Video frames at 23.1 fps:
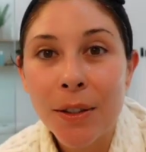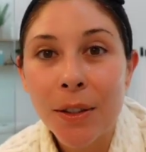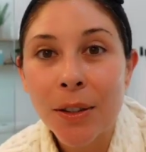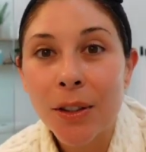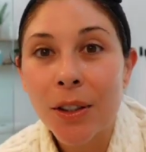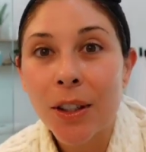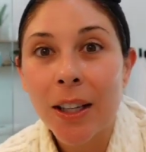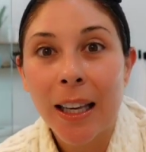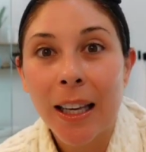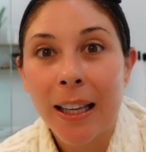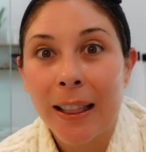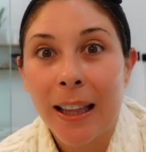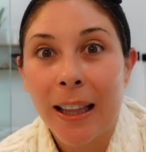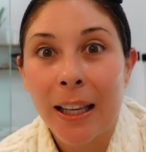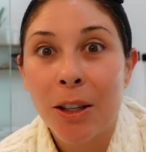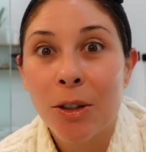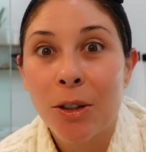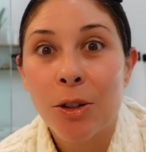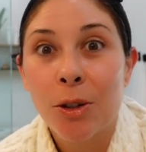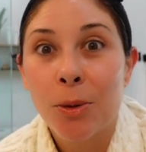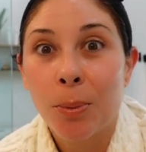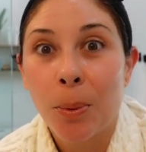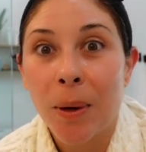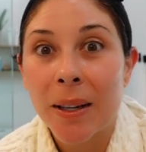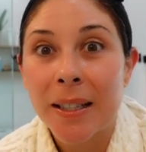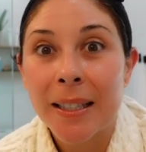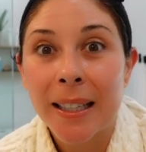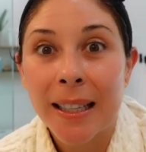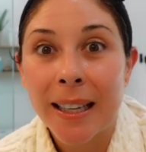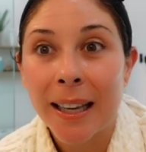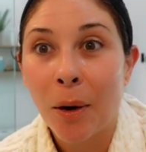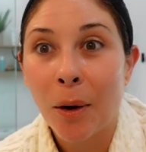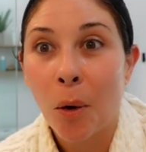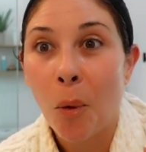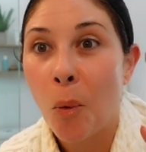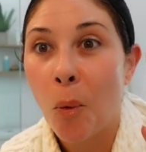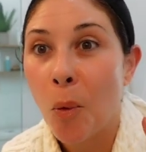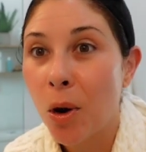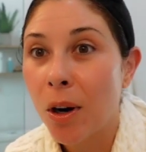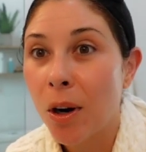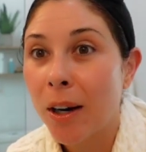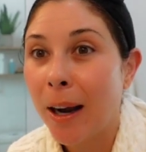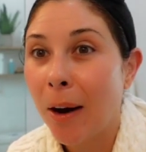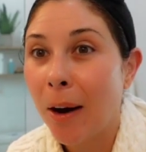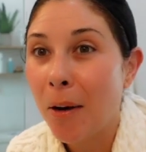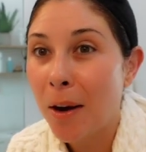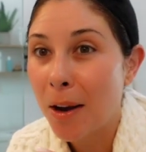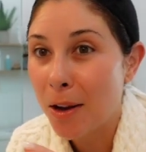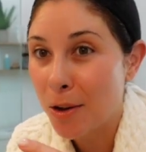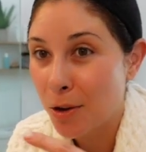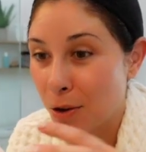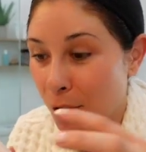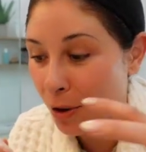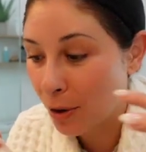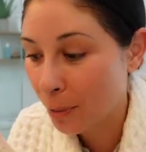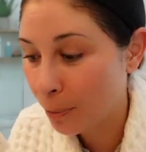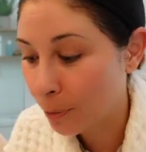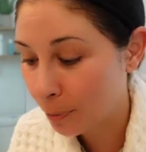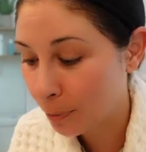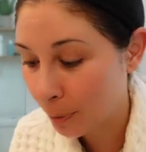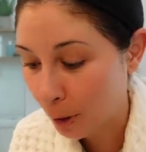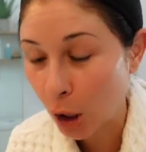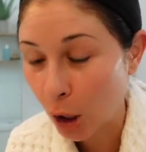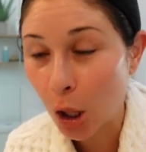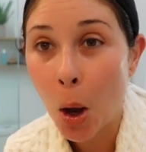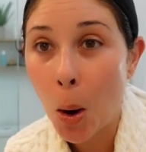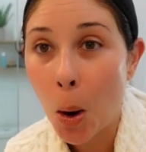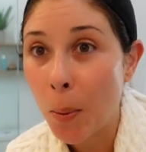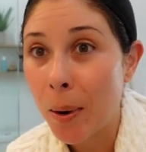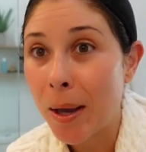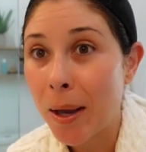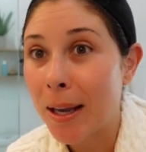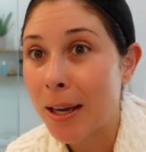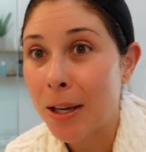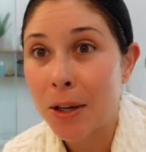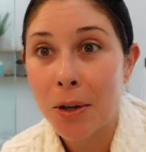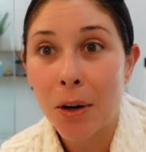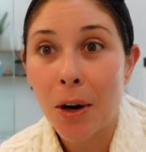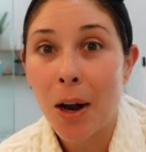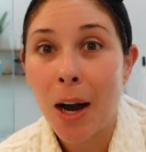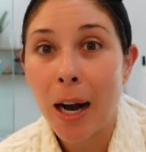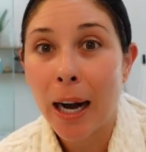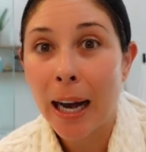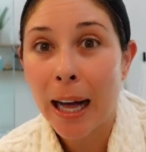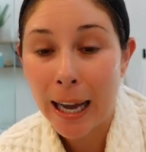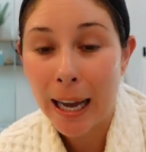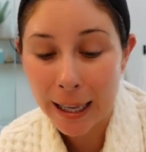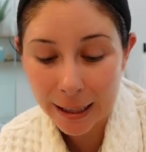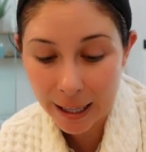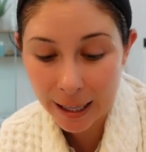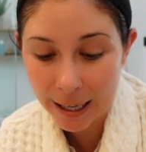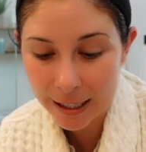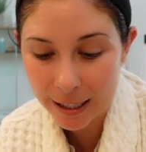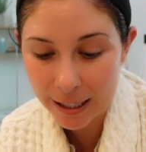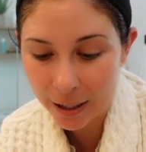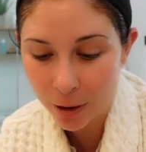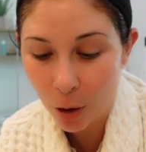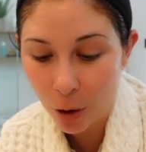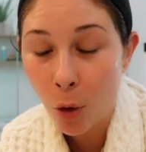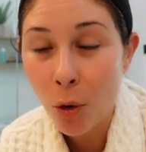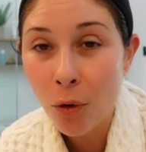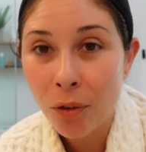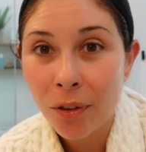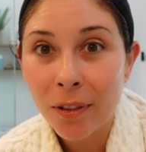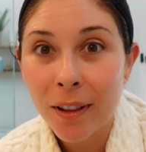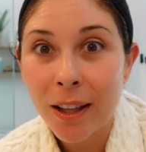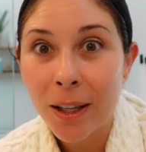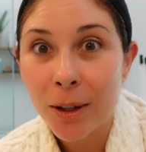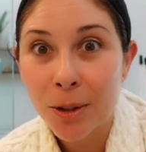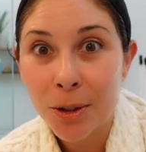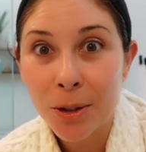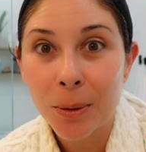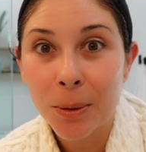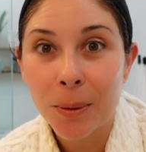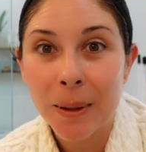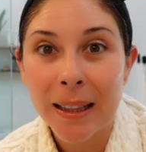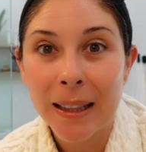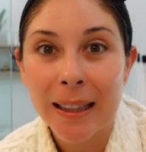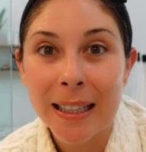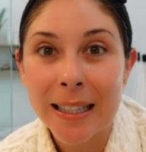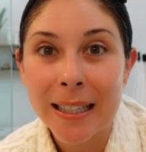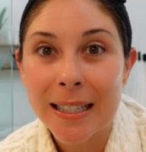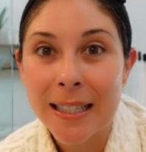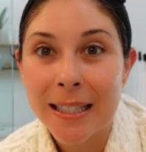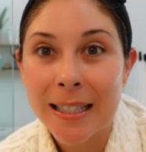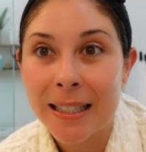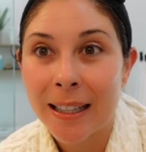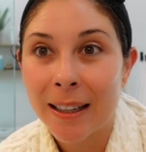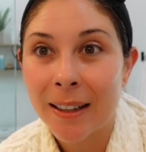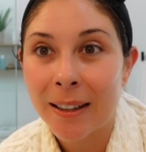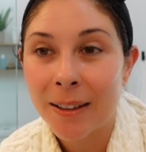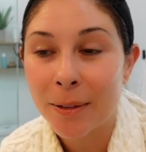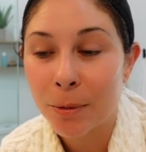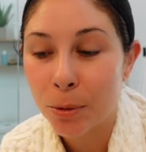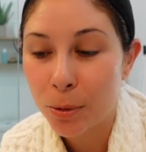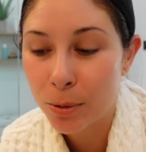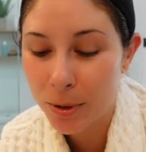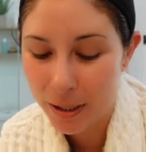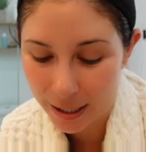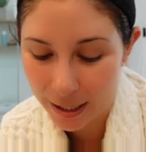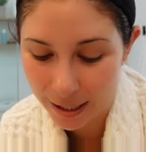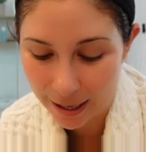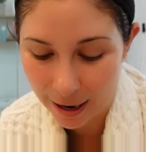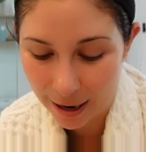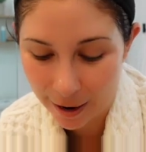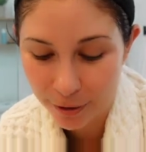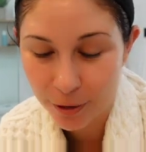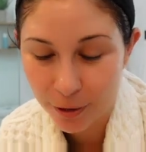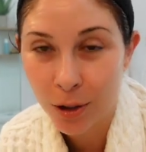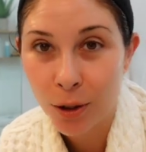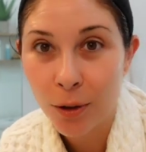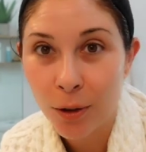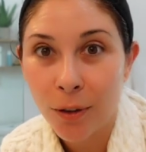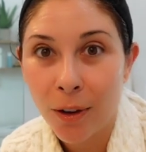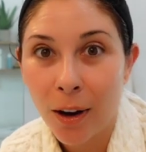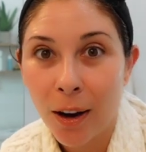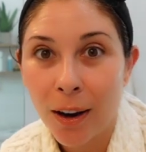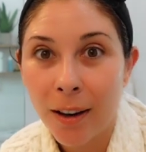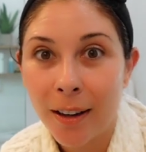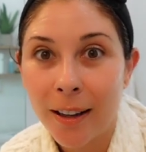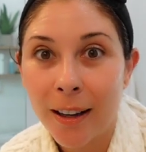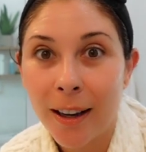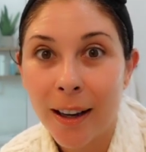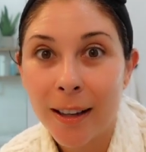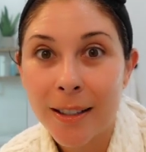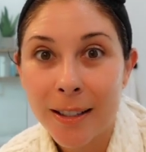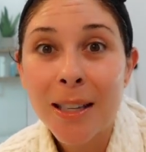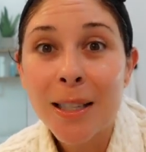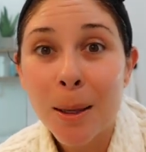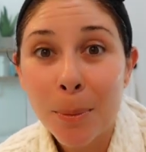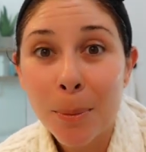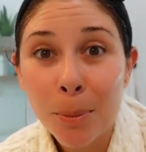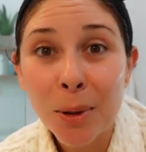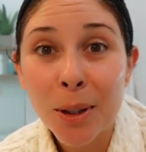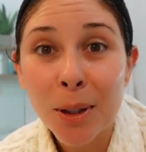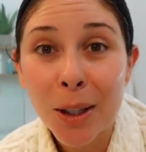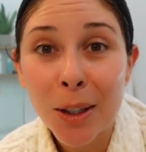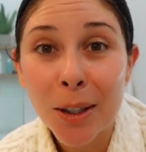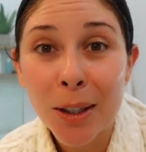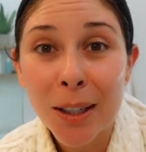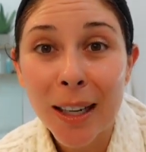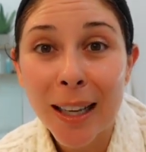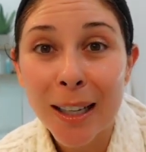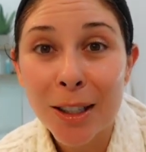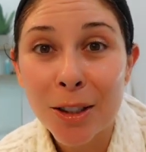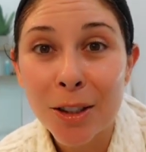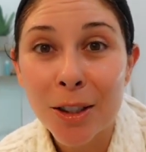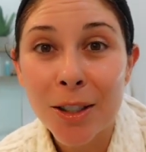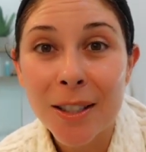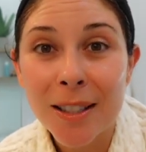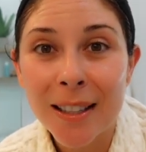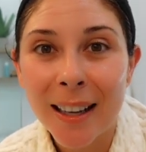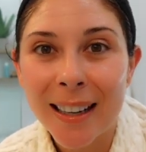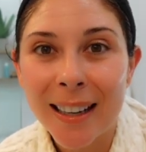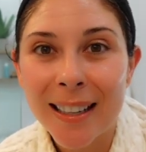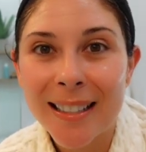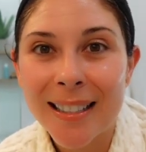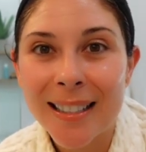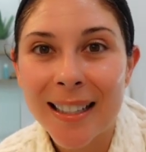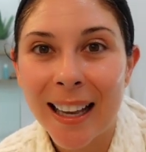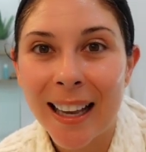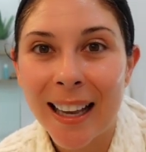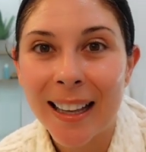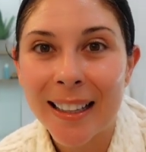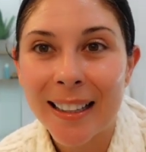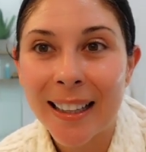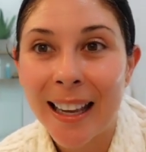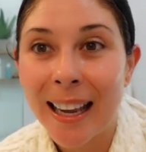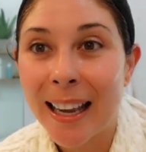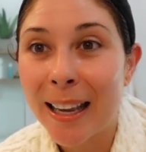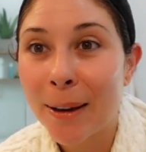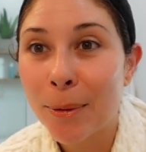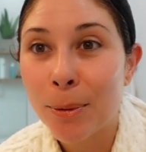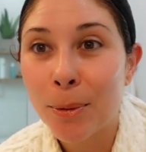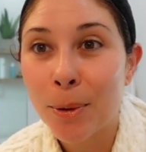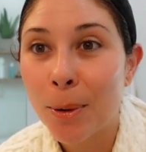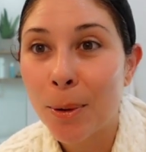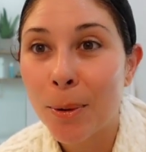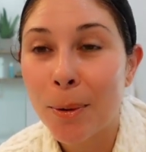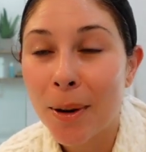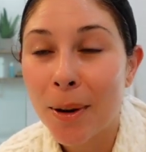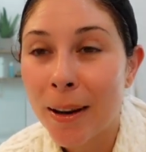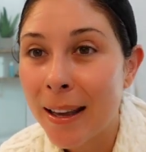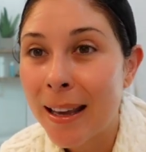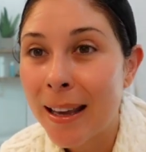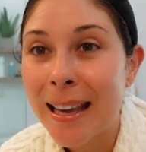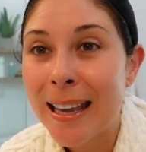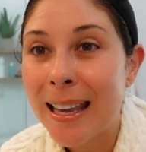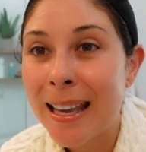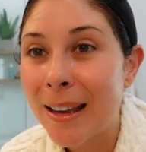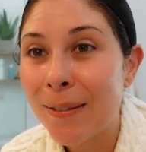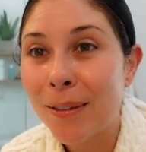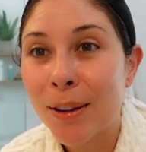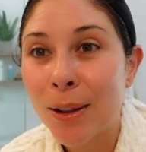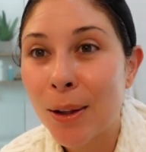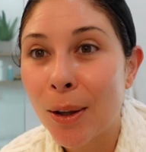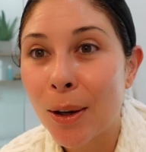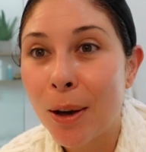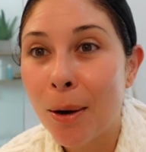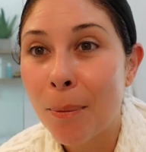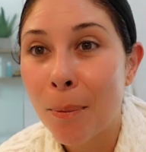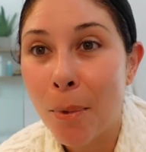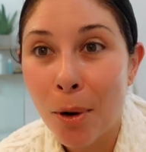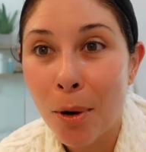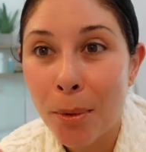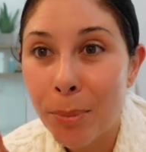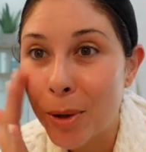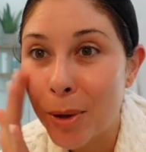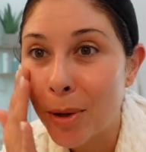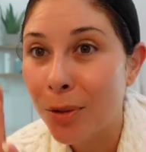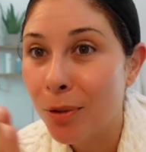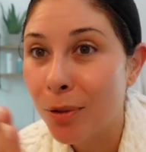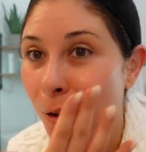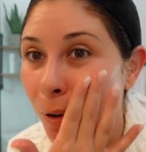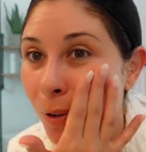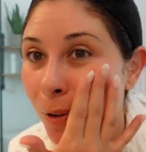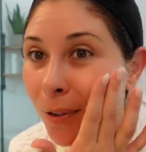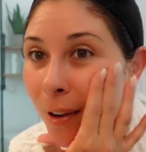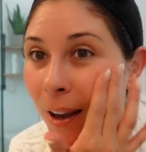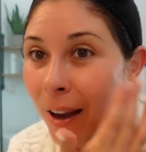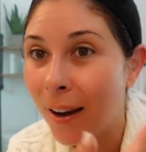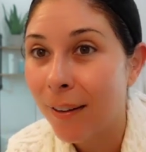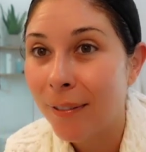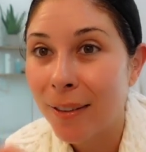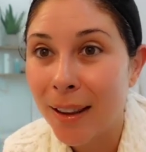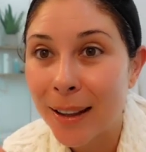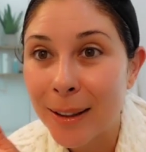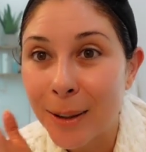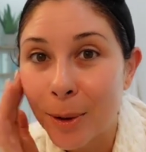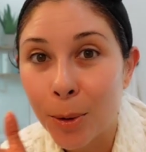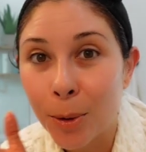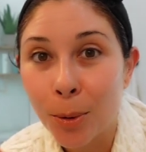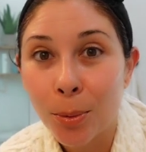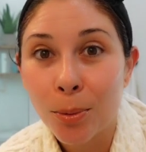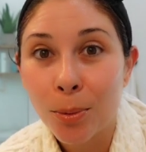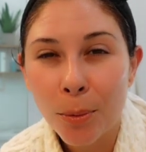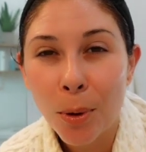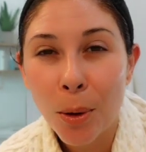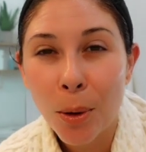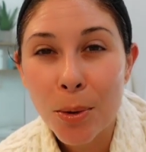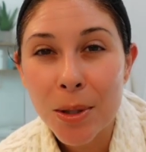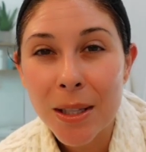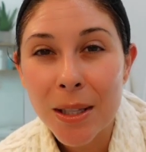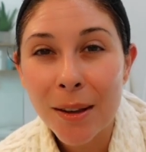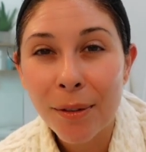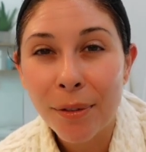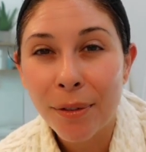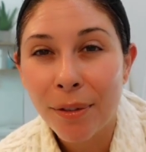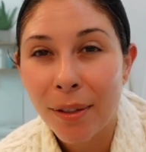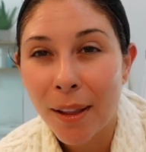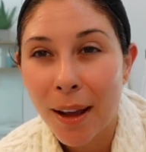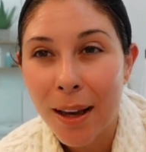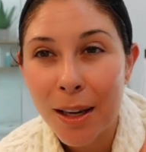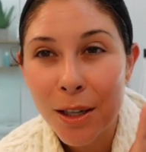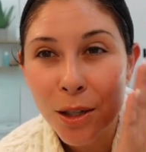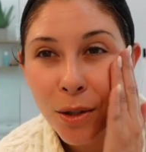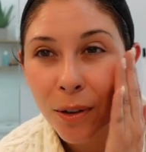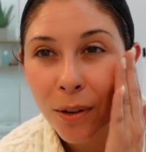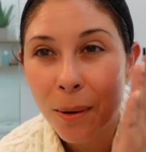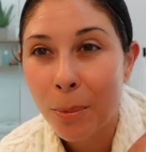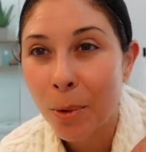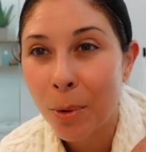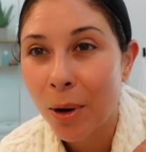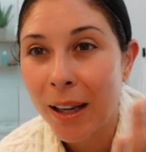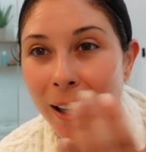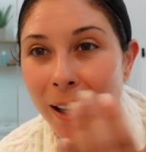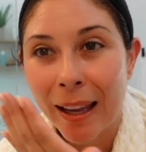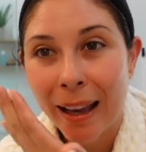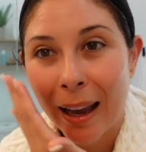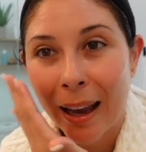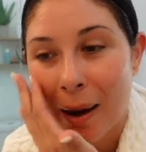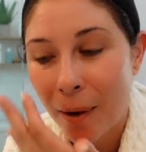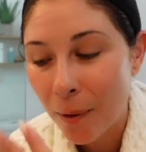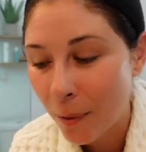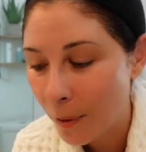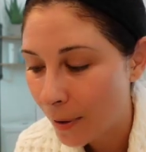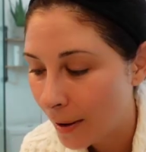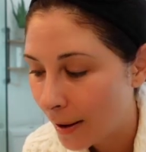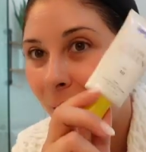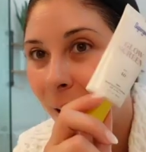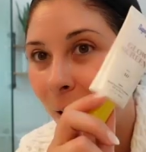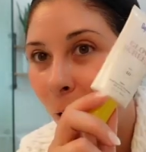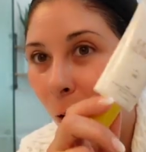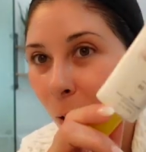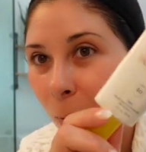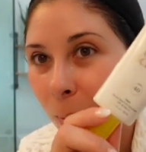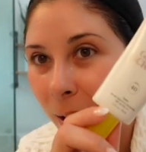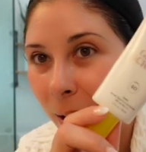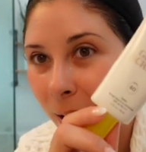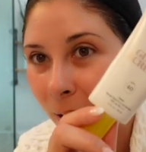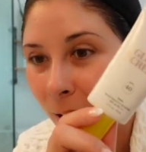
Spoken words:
you looking like you just went to get a workout and you're glowing and you're highlighted. Hopefully you're doing this routine after you've gotten some really good exercise, and it will even look more beautiful if you have that little rosy flush from working out. Oh my